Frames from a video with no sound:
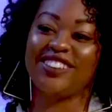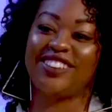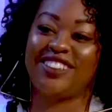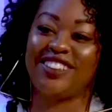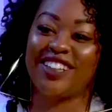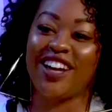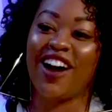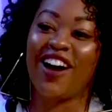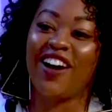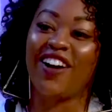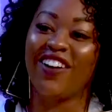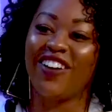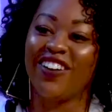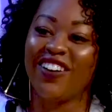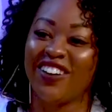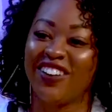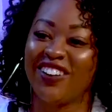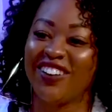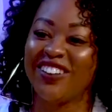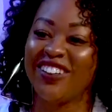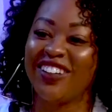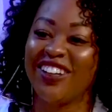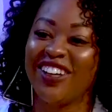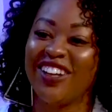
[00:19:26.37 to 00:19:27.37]

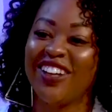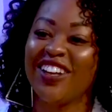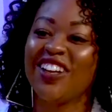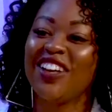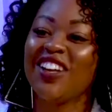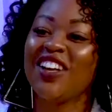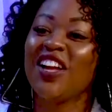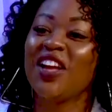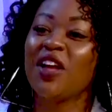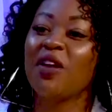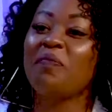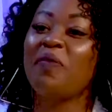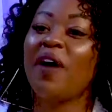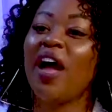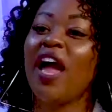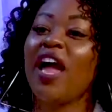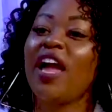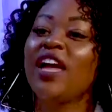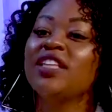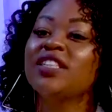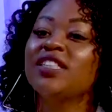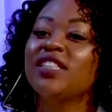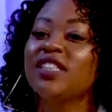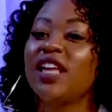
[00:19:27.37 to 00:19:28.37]
so
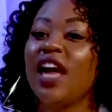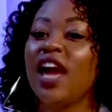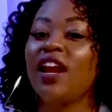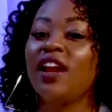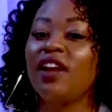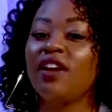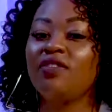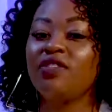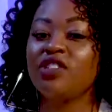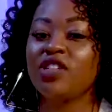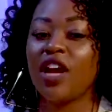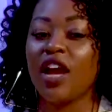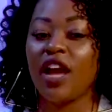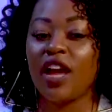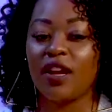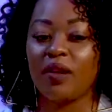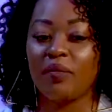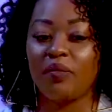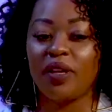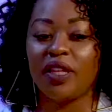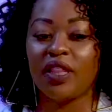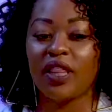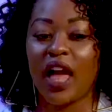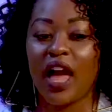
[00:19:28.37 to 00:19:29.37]
but instead of trying
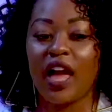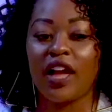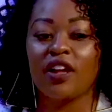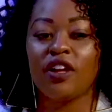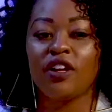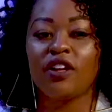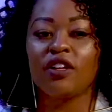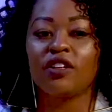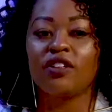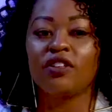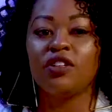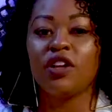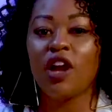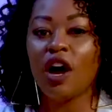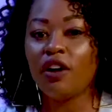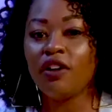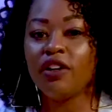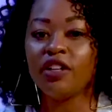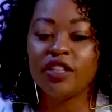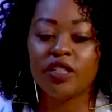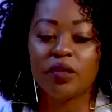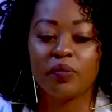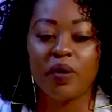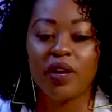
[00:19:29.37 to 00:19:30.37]
to be like, no,
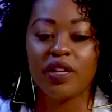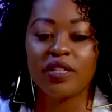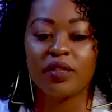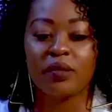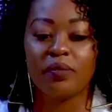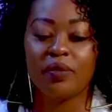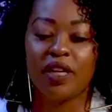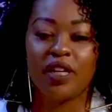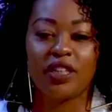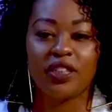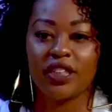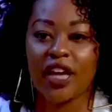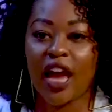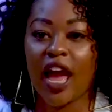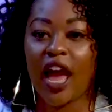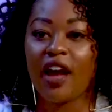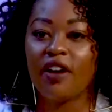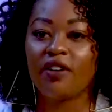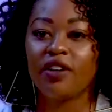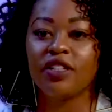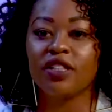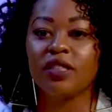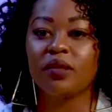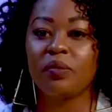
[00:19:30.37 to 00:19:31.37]
you're supposed to be a
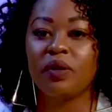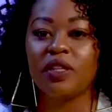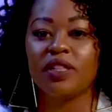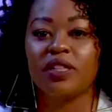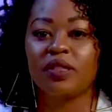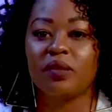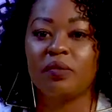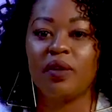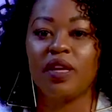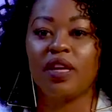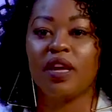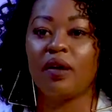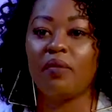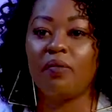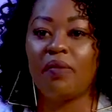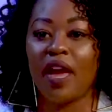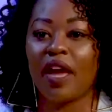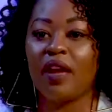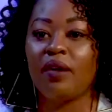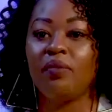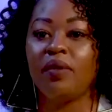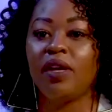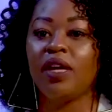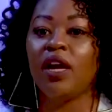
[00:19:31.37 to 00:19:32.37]
child, you're supposed to be a
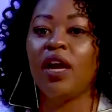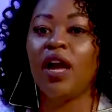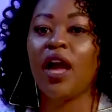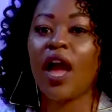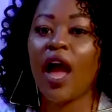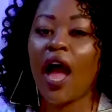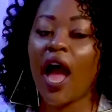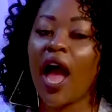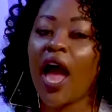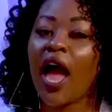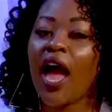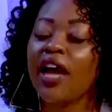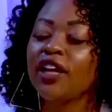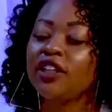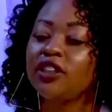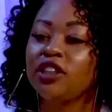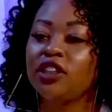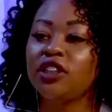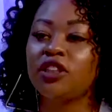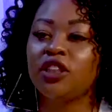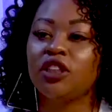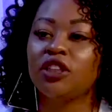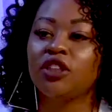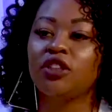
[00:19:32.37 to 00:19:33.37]
baby, I
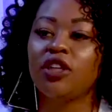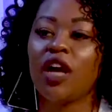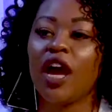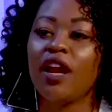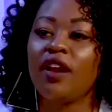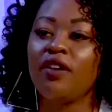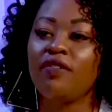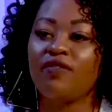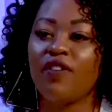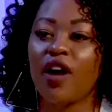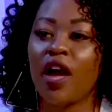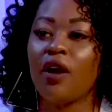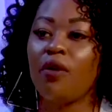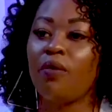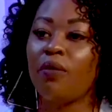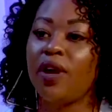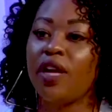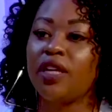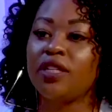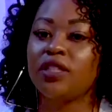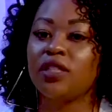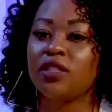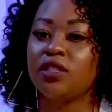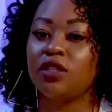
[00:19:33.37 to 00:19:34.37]
actually just try to find
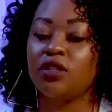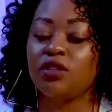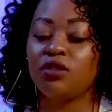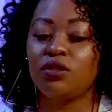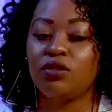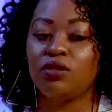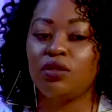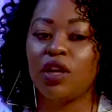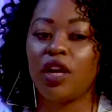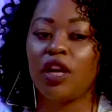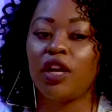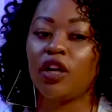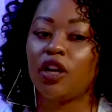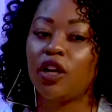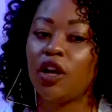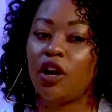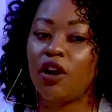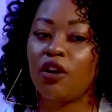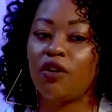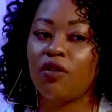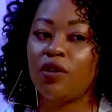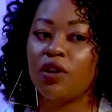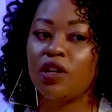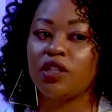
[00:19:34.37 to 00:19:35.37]
ways to
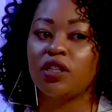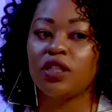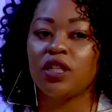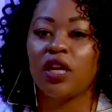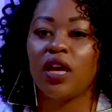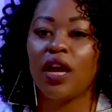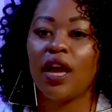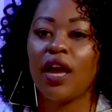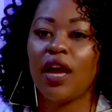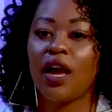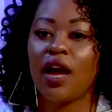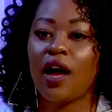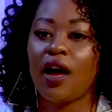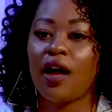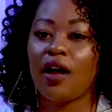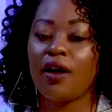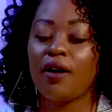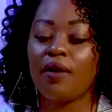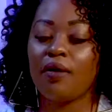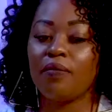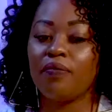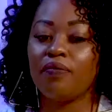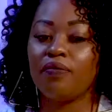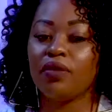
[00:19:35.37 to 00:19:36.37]
encourage
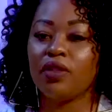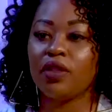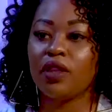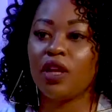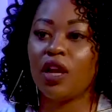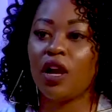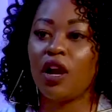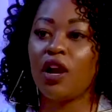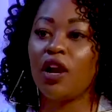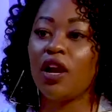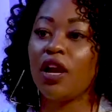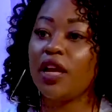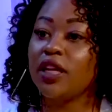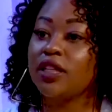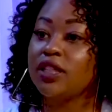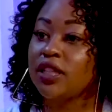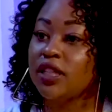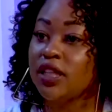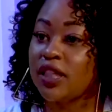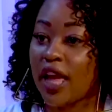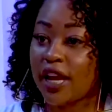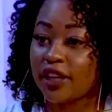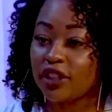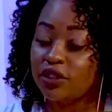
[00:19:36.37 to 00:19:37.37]
um, her
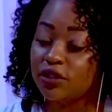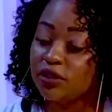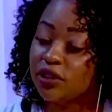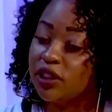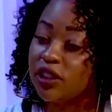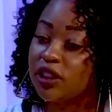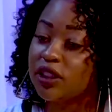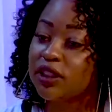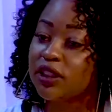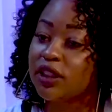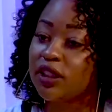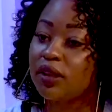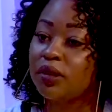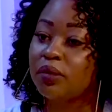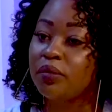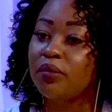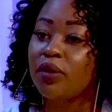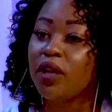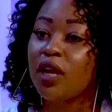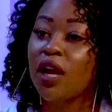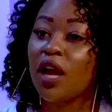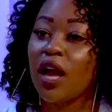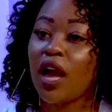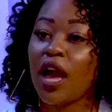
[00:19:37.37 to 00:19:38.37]
intellectualism
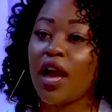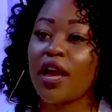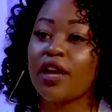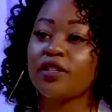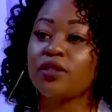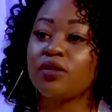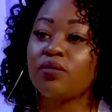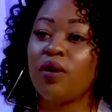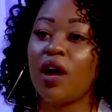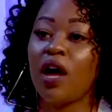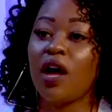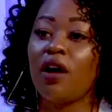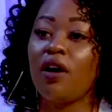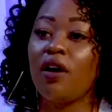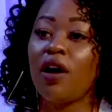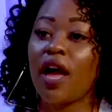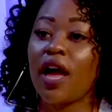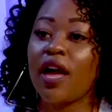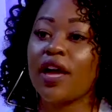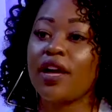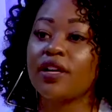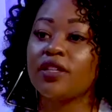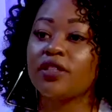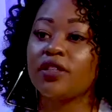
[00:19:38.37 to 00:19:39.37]
as well
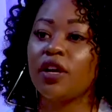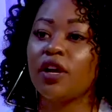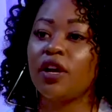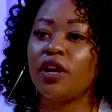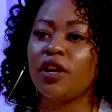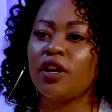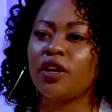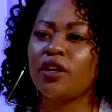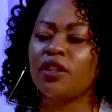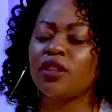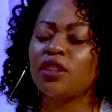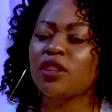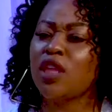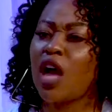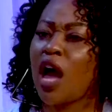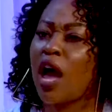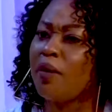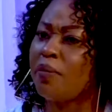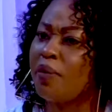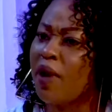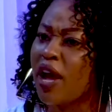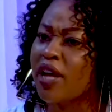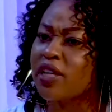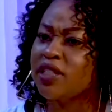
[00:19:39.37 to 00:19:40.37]
as her
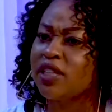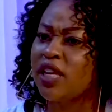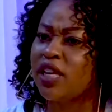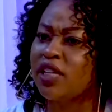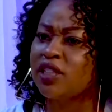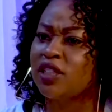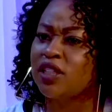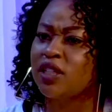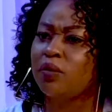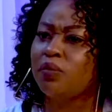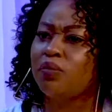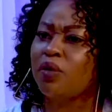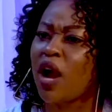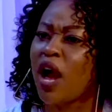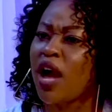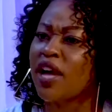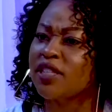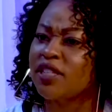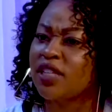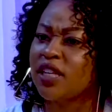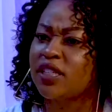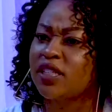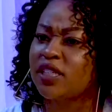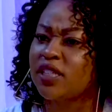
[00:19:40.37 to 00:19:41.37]
thought process. She
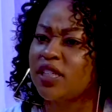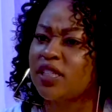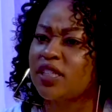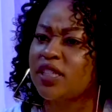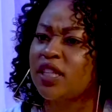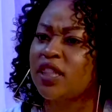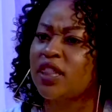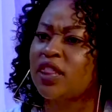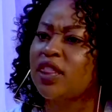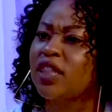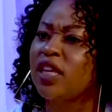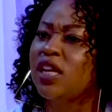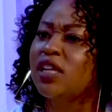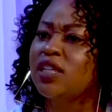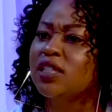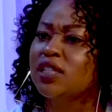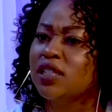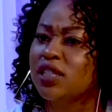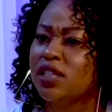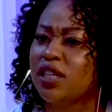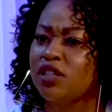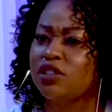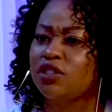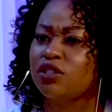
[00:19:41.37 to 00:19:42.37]
processes and
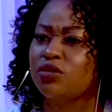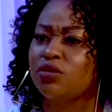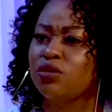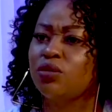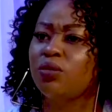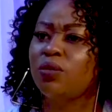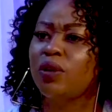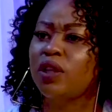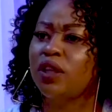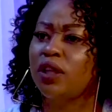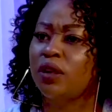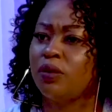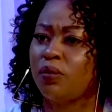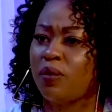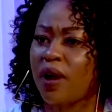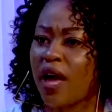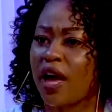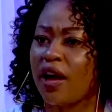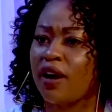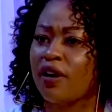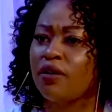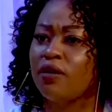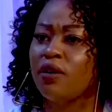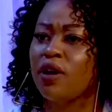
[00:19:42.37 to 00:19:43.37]
thinks things through really
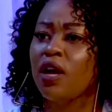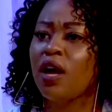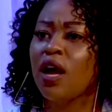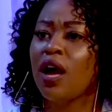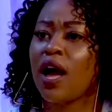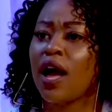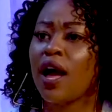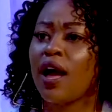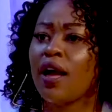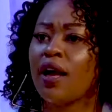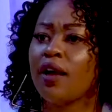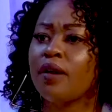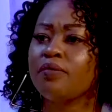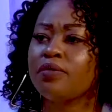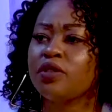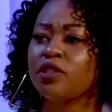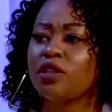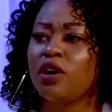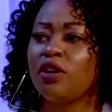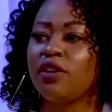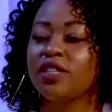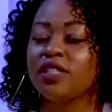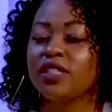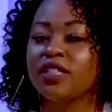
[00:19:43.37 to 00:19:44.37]
well. Mm-hmm. Um,
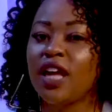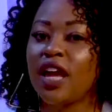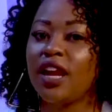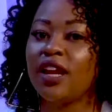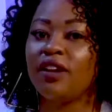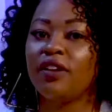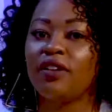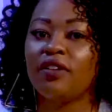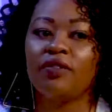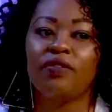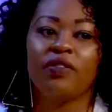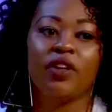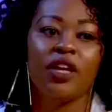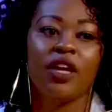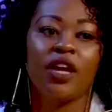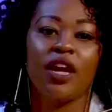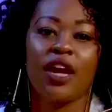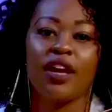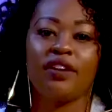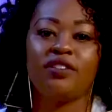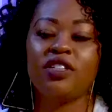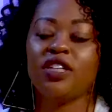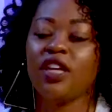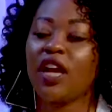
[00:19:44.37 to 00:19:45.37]
so instead of
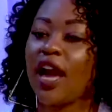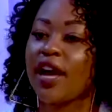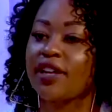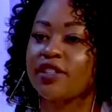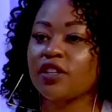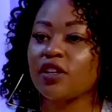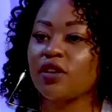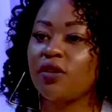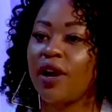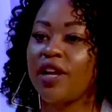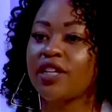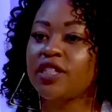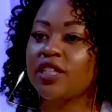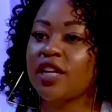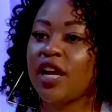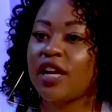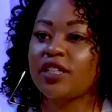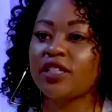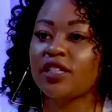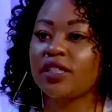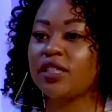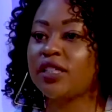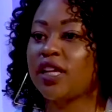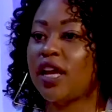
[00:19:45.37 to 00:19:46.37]
if she asks a question,
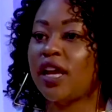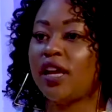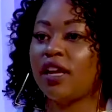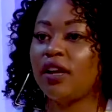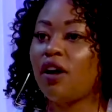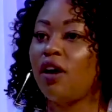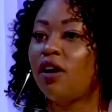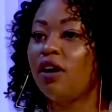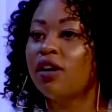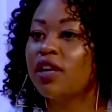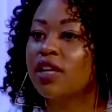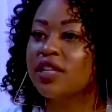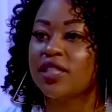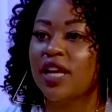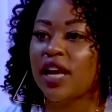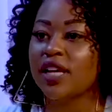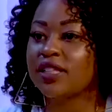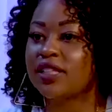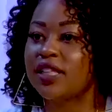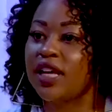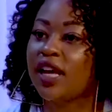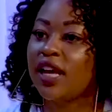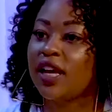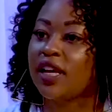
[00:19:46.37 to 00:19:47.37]
I just say, oh, because I
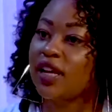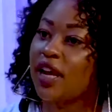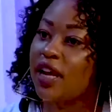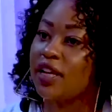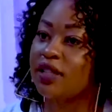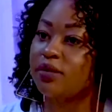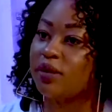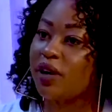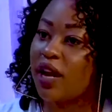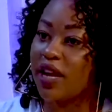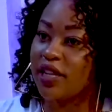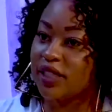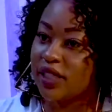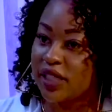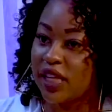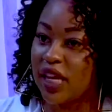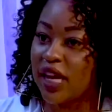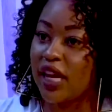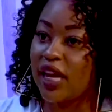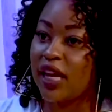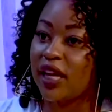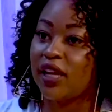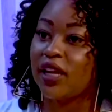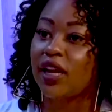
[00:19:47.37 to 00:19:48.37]
said, and that's what I
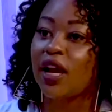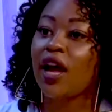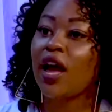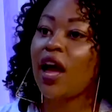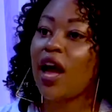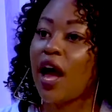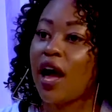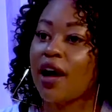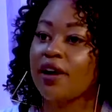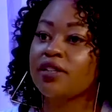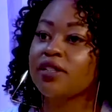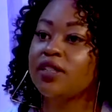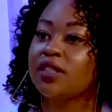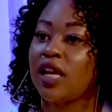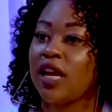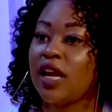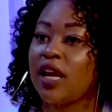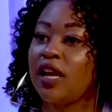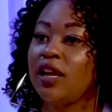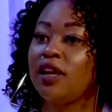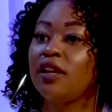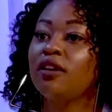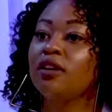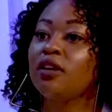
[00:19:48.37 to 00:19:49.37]
said, I'll
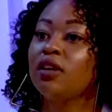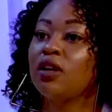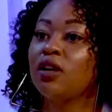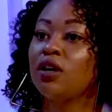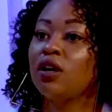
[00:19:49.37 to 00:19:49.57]
say,